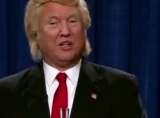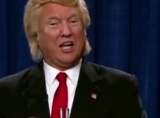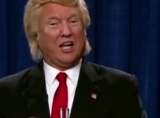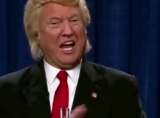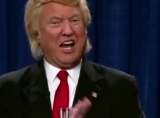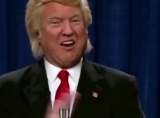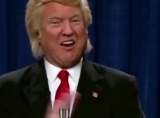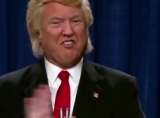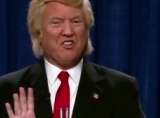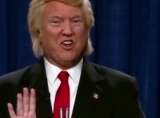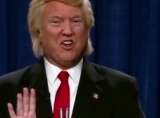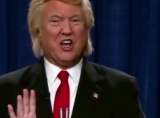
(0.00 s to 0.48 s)

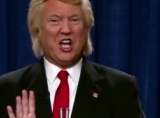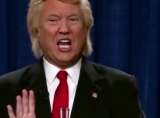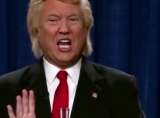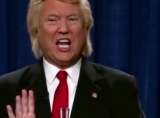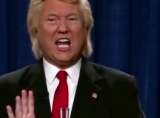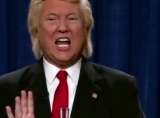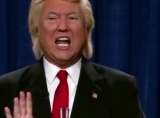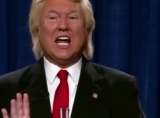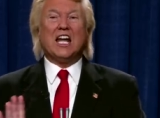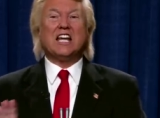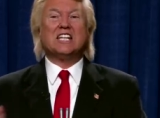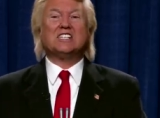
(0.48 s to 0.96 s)
It
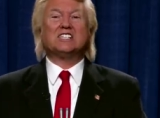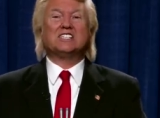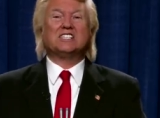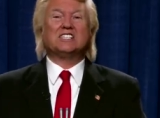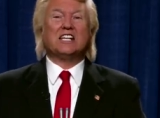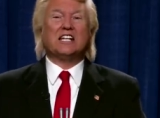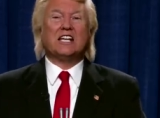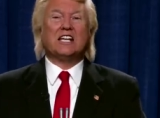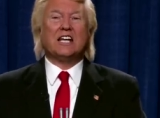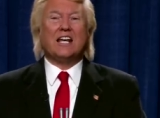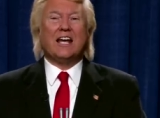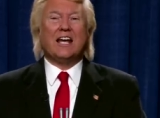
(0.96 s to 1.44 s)
really is.
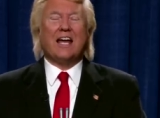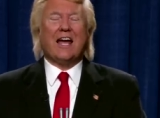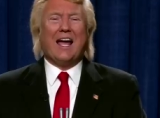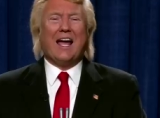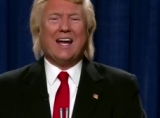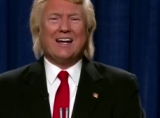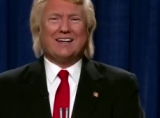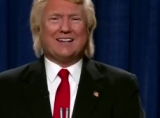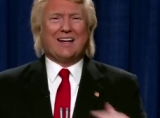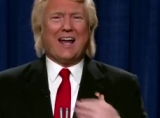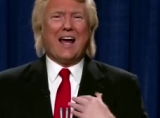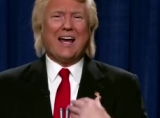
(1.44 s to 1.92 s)

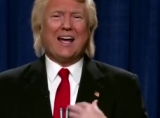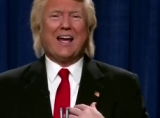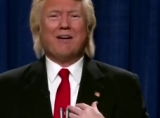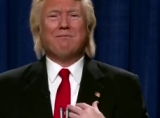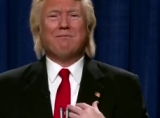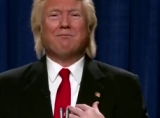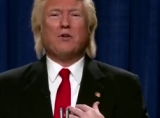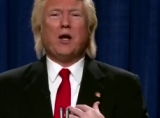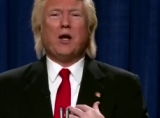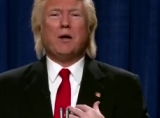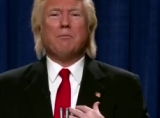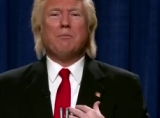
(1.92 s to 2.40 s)
Take it
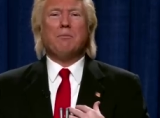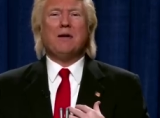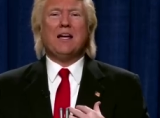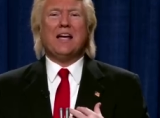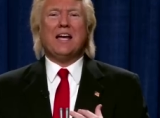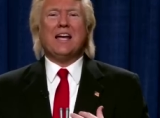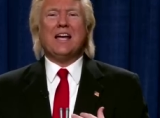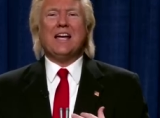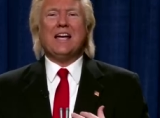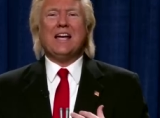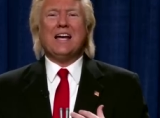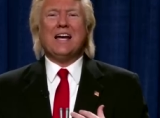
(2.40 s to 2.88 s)
from
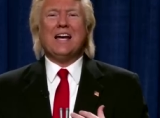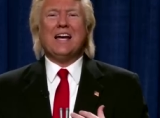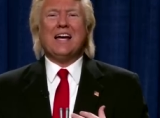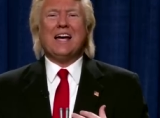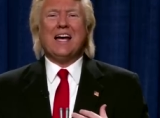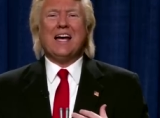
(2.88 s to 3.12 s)
me.